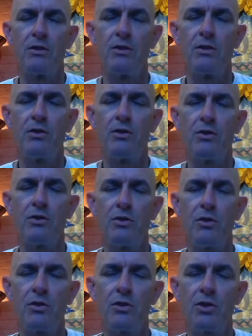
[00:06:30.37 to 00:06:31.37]
to your
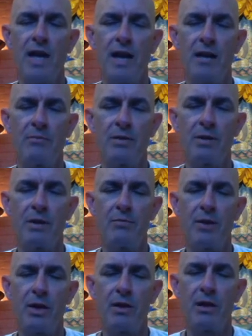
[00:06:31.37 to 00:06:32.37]
scalp in
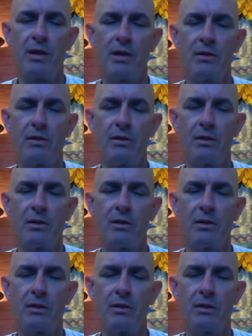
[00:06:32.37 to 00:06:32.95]
particular,